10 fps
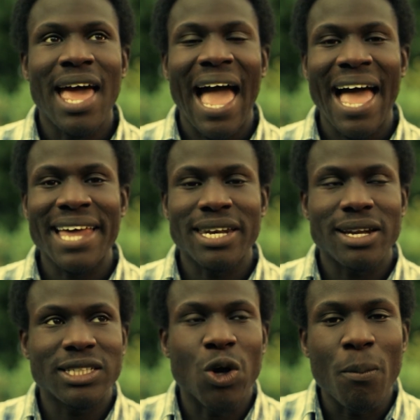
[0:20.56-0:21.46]
And
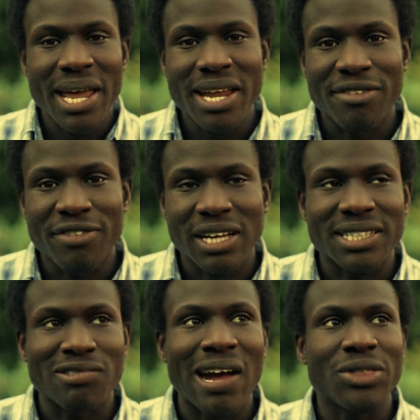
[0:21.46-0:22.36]
so many of
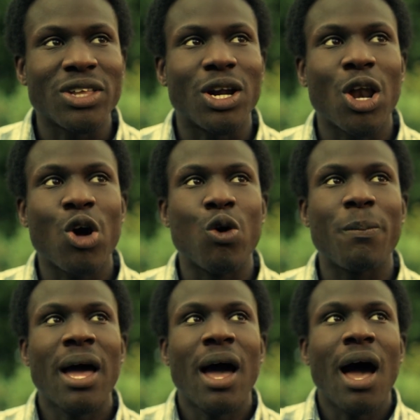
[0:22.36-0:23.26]
us around the globe
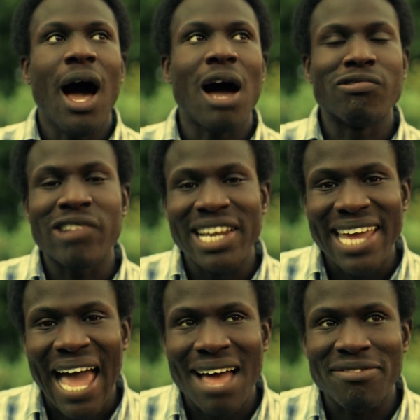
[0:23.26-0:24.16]
are really
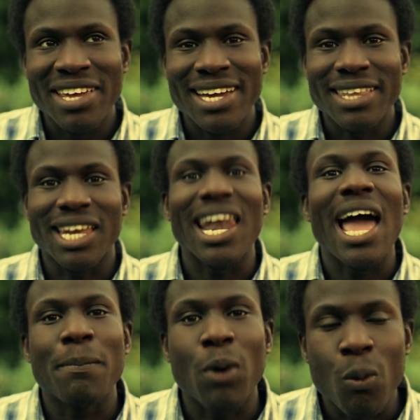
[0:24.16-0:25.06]
having the
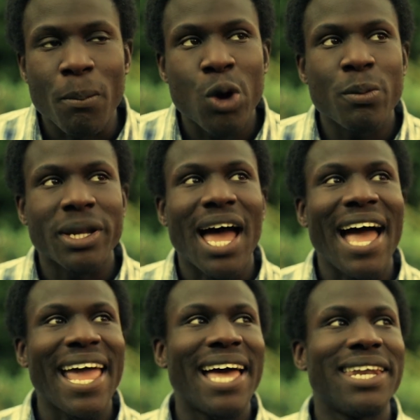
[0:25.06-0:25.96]
light bulb moment.
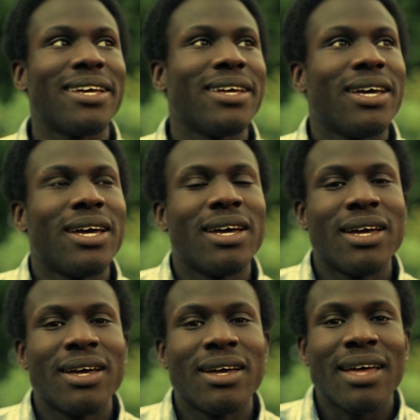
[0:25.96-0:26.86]
I had it
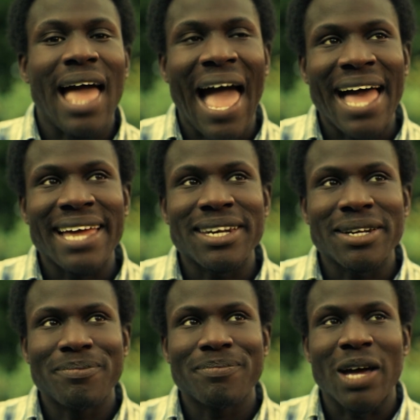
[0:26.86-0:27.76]
and
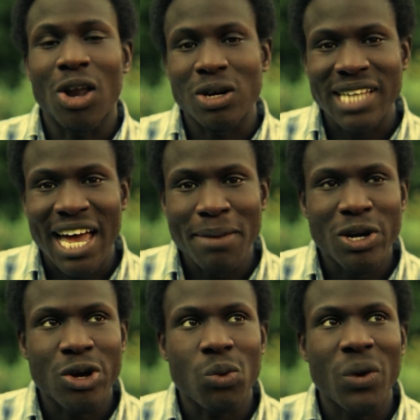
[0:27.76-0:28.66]
a long time
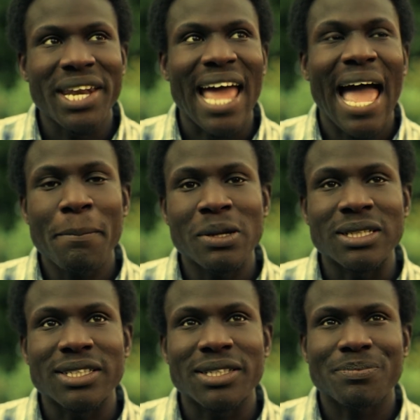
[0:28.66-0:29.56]
ago, and when it
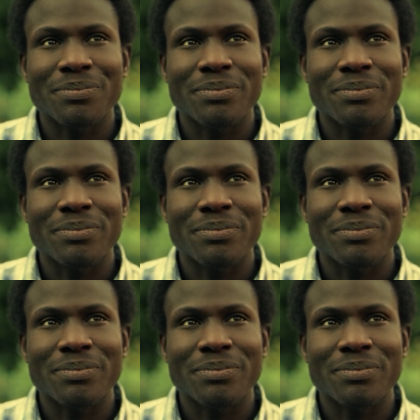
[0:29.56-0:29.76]
happens,